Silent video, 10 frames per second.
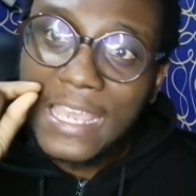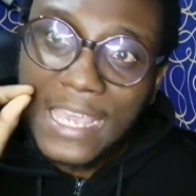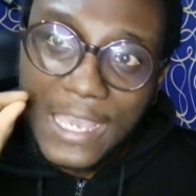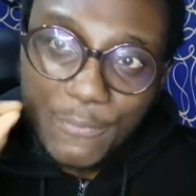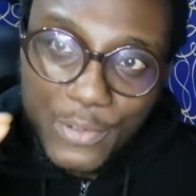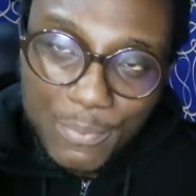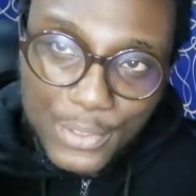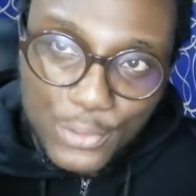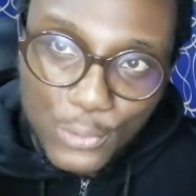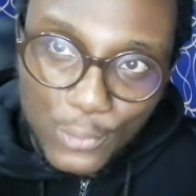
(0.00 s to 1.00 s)
Every
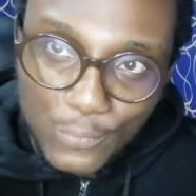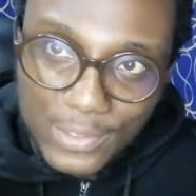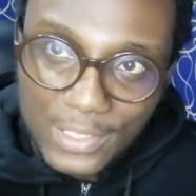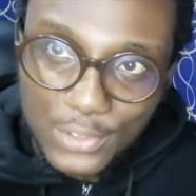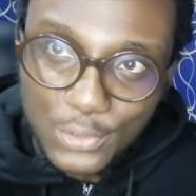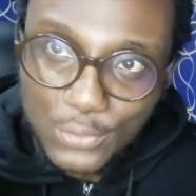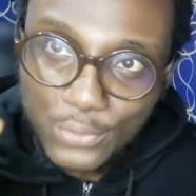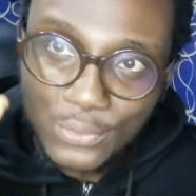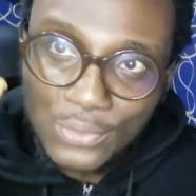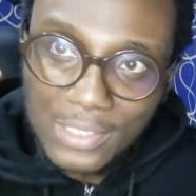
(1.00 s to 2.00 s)
major
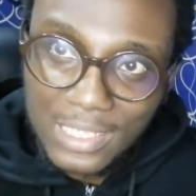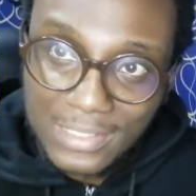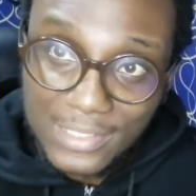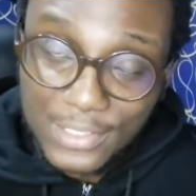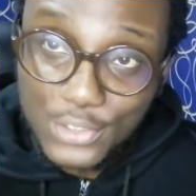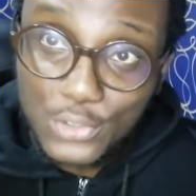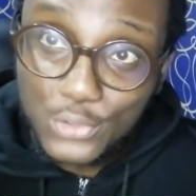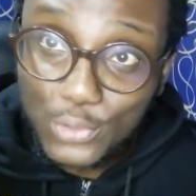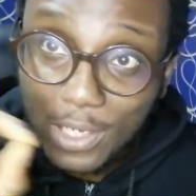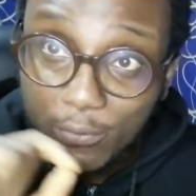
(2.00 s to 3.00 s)
conversation and decisions
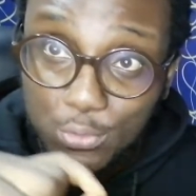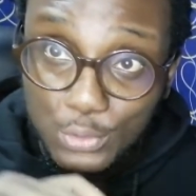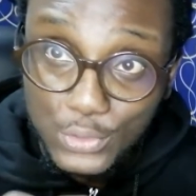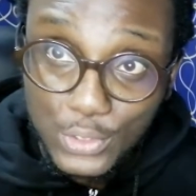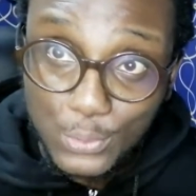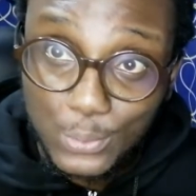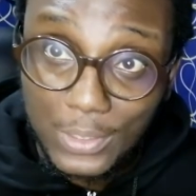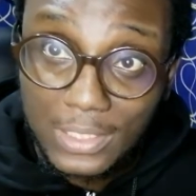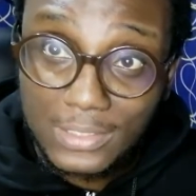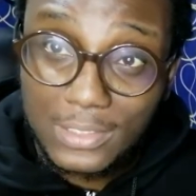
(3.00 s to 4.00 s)
you have with your stakeholders,